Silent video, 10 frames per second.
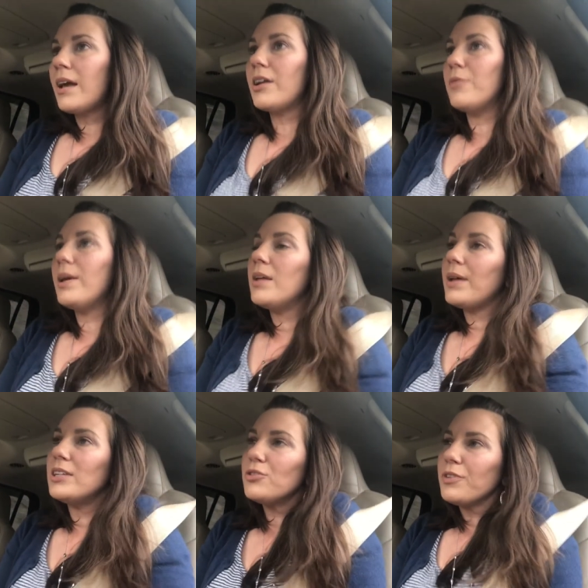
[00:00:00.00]
I don't know. Anyway,
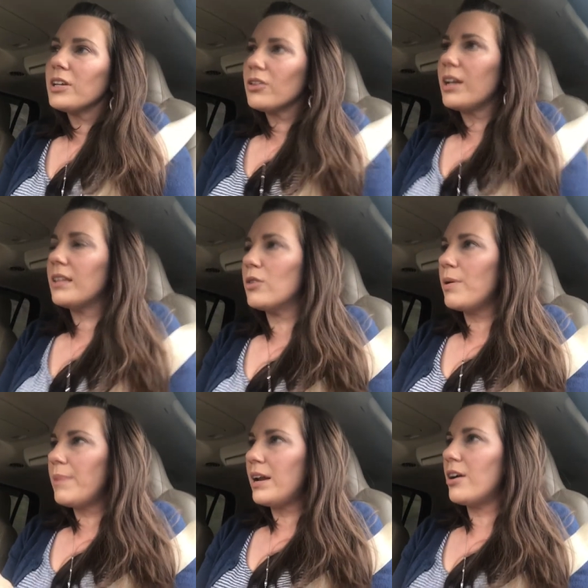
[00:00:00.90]
I do feel like they're getting a little
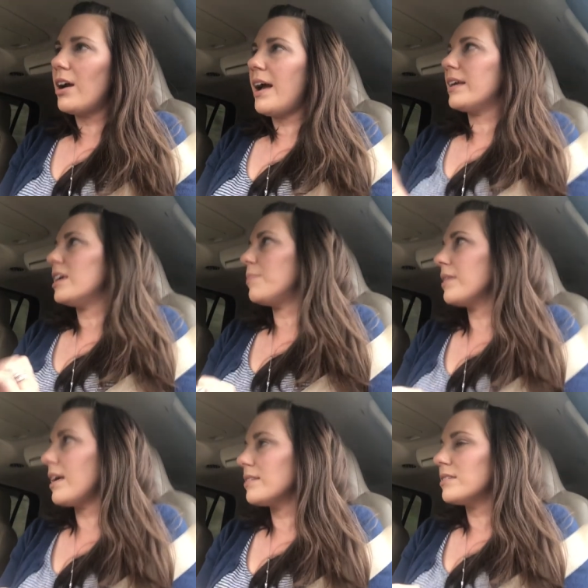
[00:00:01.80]
bit better at keeping
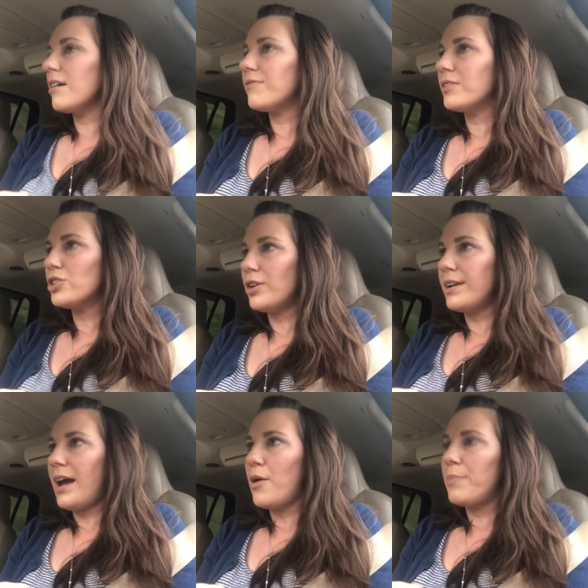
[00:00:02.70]
that stuff
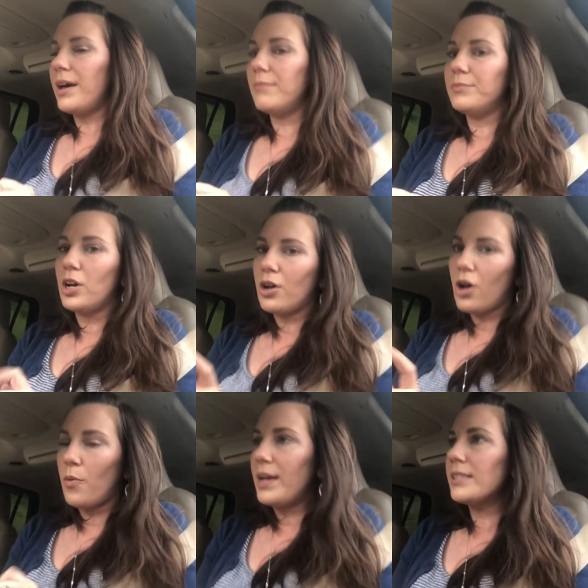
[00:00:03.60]
straightened out, but not
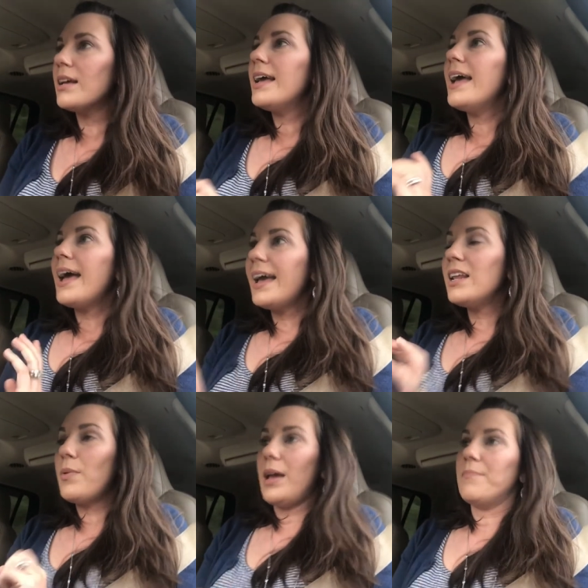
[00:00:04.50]
always.
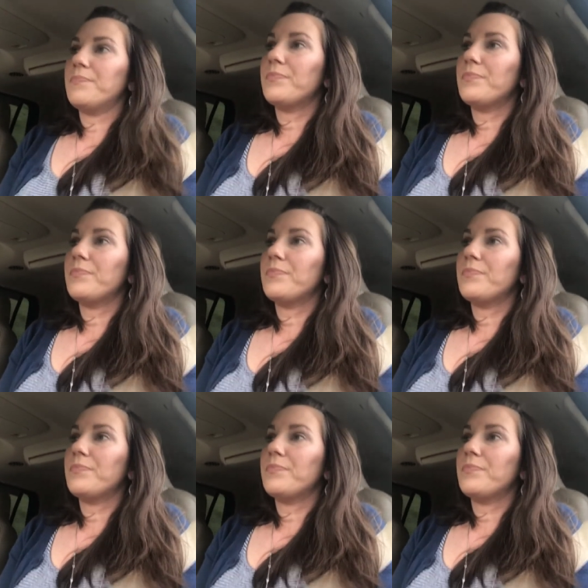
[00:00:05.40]
Anyway.